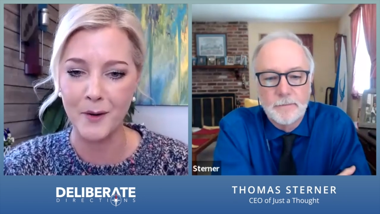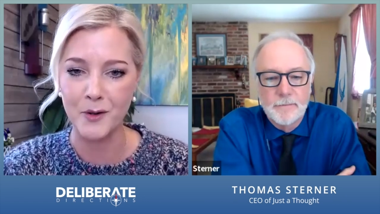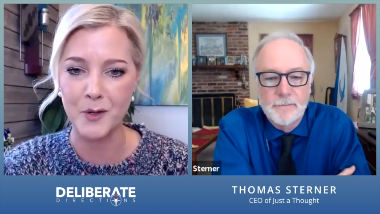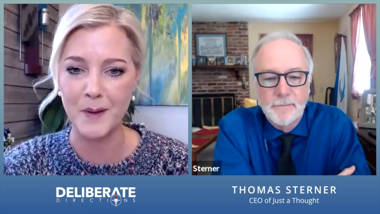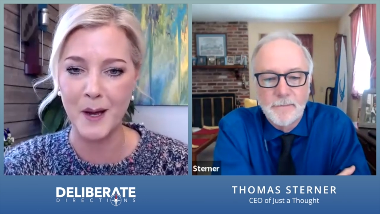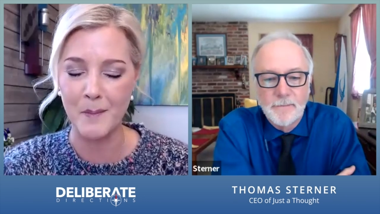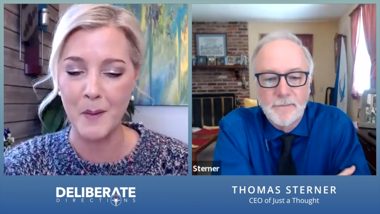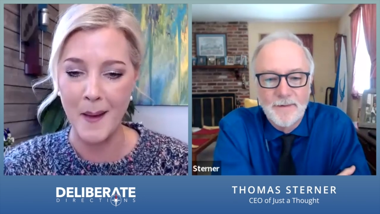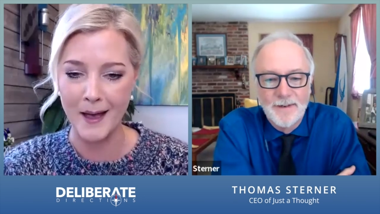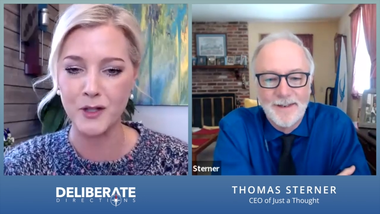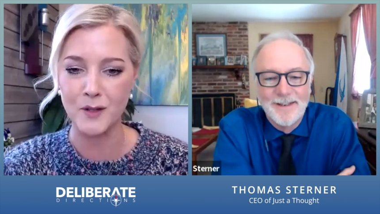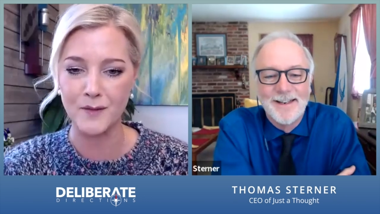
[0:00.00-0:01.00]
Speaker 1: hours to become a
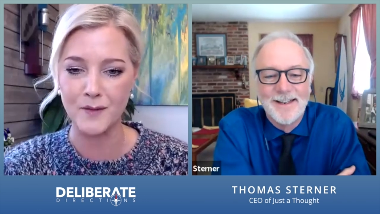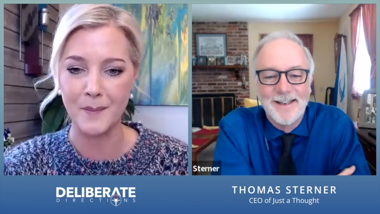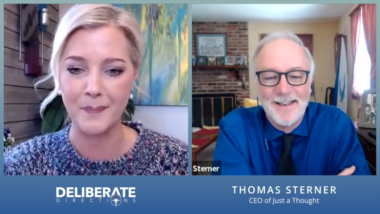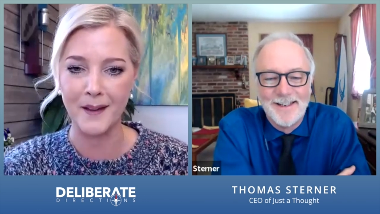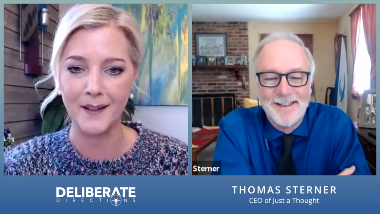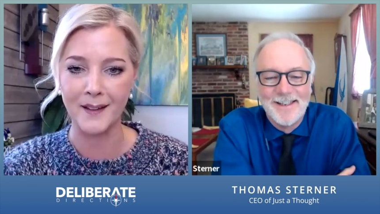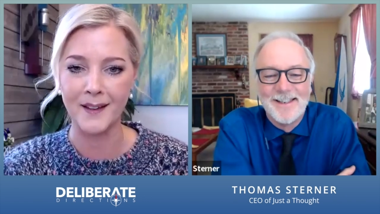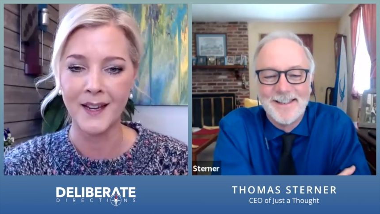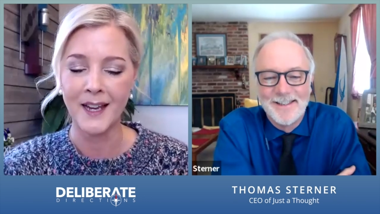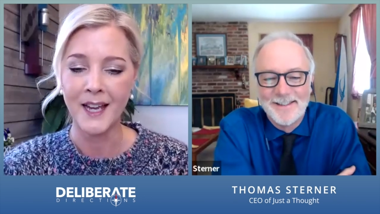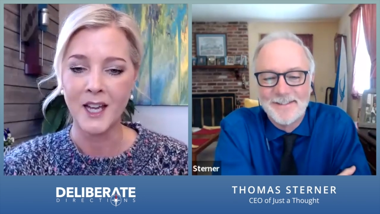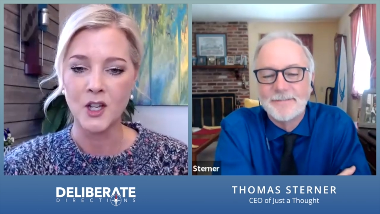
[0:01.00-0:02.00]
master of something.
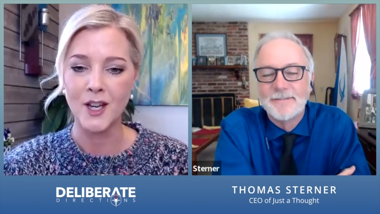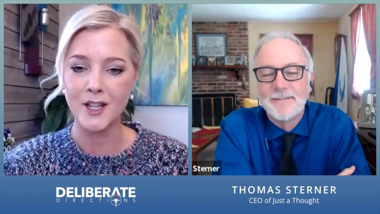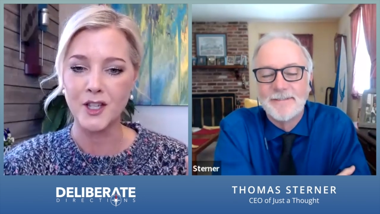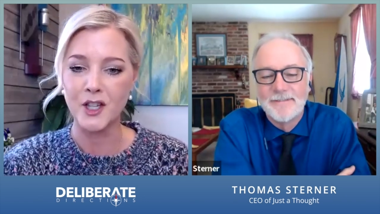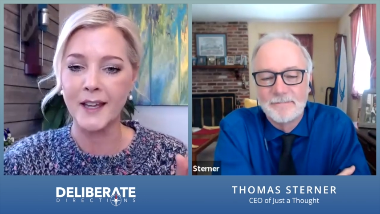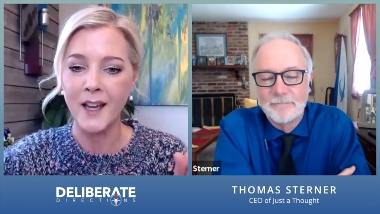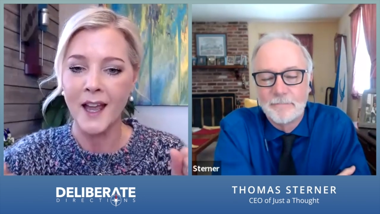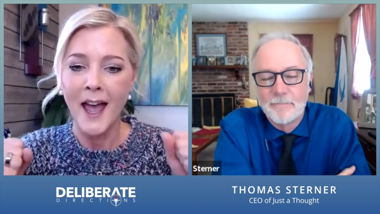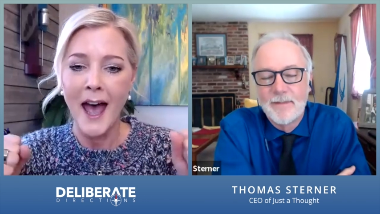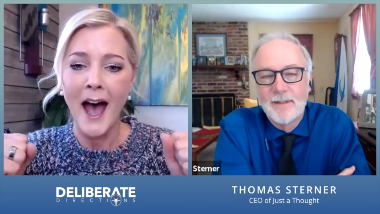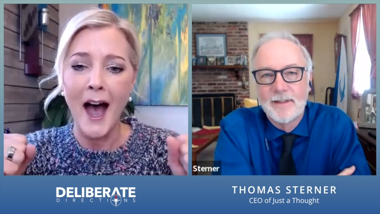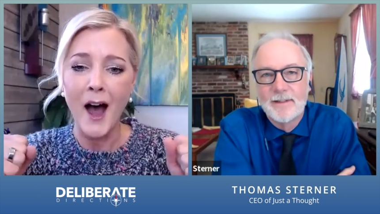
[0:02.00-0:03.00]
And she's like,
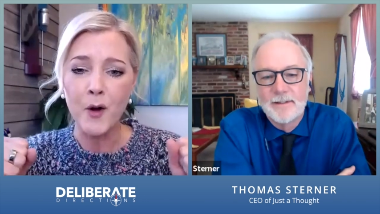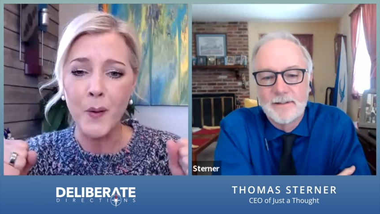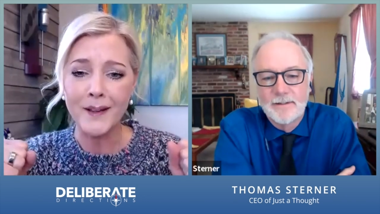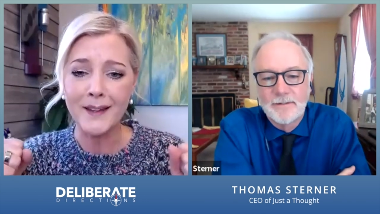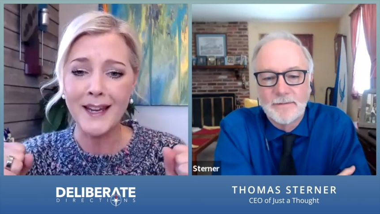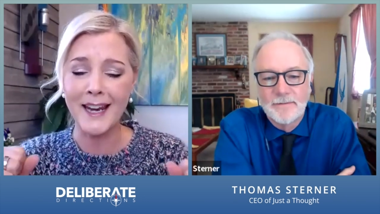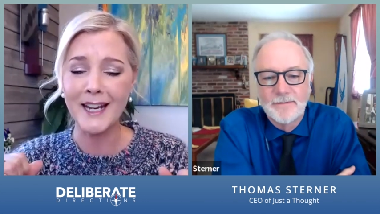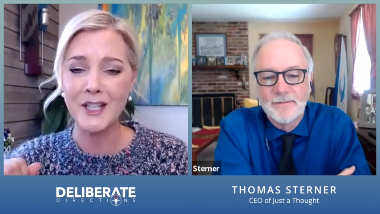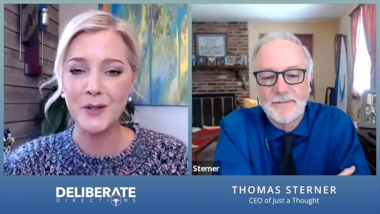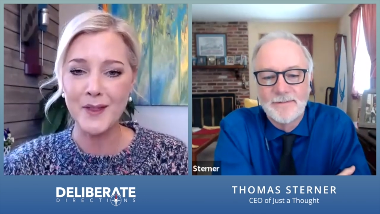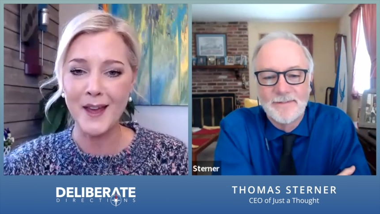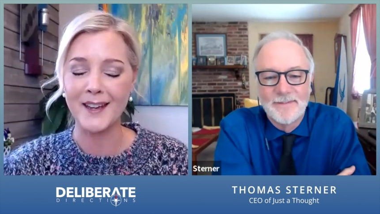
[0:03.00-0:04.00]
How quickly can I
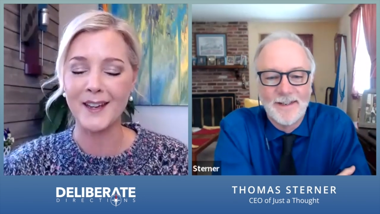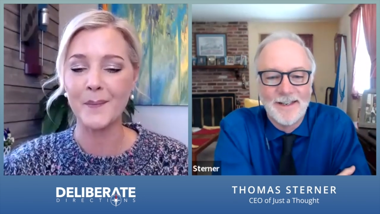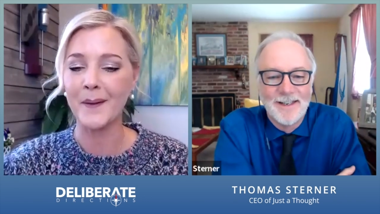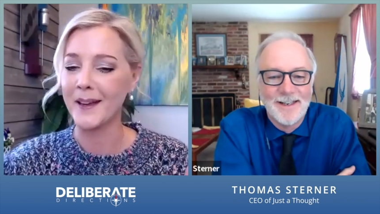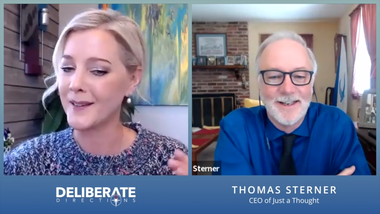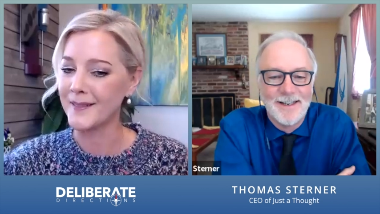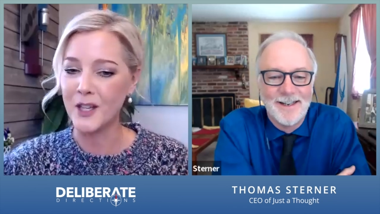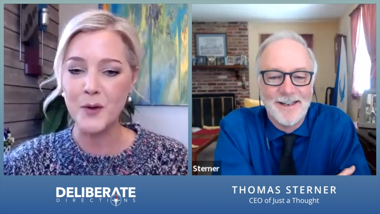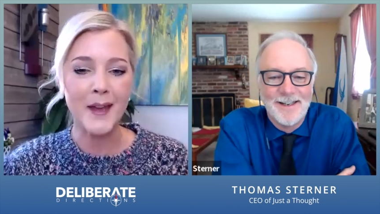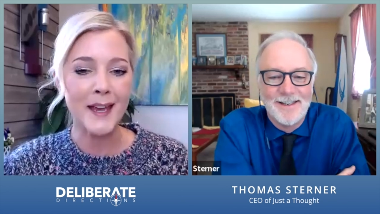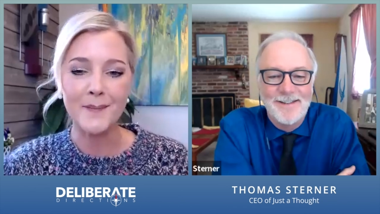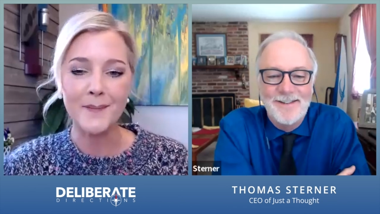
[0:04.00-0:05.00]
do that? And I'm like,
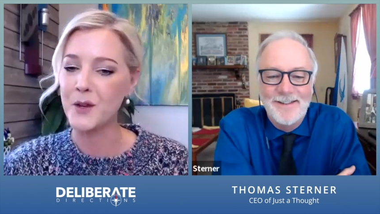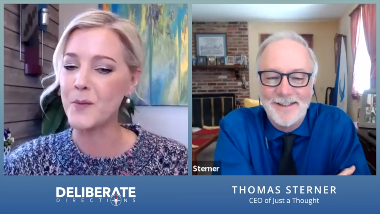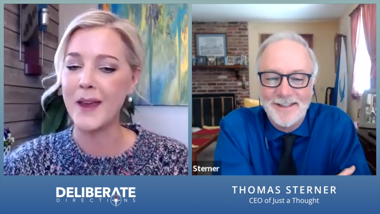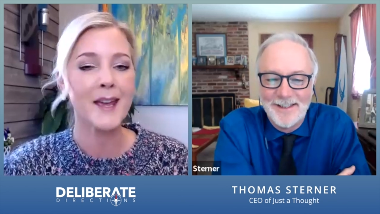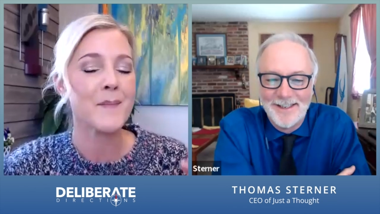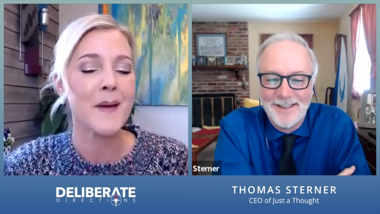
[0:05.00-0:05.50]
You can't, you